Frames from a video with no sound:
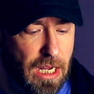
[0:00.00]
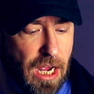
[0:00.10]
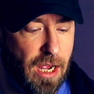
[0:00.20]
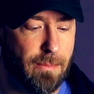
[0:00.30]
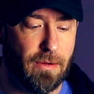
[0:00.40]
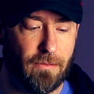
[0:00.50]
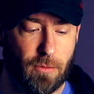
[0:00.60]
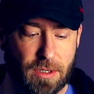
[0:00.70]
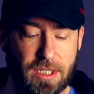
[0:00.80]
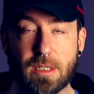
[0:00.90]
Of
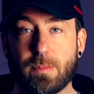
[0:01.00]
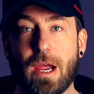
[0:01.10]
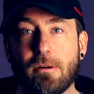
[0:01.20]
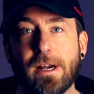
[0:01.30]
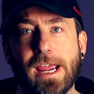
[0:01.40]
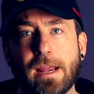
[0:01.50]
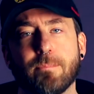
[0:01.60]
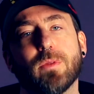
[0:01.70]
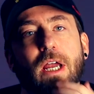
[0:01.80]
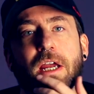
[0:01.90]
course, it's
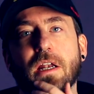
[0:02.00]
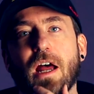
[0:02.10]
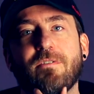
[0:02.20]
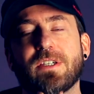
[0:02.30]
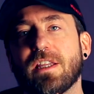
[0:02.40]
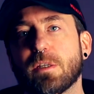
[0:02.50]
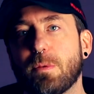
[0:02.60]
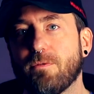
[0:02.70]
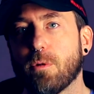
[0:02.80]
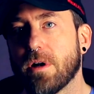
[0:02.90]
PowerA, and I've said this
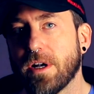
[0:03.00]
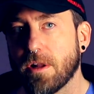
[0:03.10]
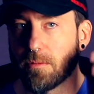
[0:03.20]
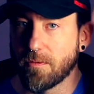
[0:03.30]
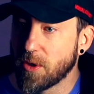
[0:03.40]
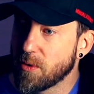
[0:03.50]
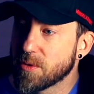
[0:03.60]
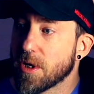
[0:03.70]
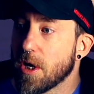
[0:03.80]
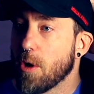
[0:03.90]
before in other
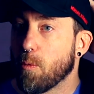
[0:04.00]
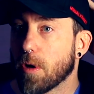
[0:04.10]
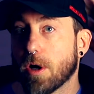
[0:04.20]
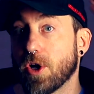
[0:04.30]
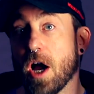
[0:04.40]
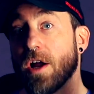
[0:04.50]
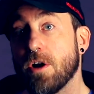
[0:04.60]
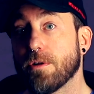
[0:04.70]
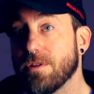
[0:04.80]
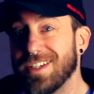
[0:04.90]
reviews, where gone
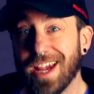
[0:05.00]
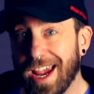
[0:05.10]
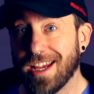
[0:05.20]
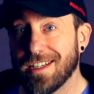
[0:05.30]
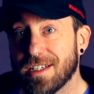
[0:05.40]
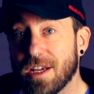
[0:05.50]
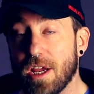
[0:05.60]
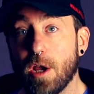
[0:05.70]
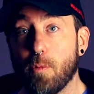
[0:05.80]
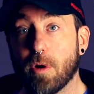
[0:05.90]
are the days
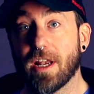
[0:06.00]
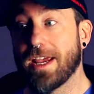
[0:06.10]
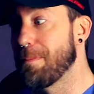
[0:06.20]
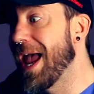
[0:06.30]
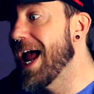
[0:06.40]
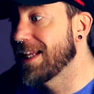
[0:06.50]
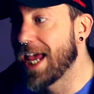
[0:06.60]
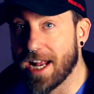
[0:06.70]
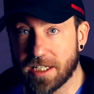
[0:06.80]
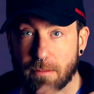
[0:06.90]
where like Mad
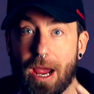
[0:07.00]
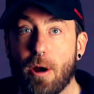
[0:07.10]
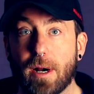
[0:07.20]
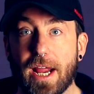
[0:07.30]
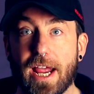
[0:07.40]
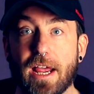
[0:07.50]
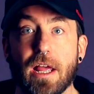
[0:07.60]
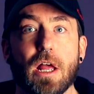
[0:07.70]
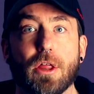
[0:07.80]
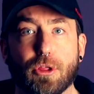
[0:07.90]
Catz and PowerA
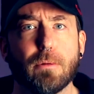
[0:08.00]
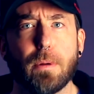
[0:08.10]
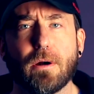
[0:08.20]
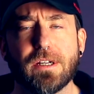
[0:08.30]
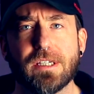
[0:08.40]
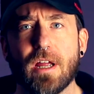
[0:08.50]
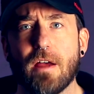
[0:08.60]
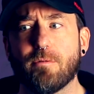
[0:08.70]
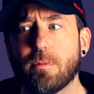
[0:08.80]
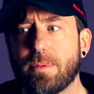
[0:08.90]
third-party stuff would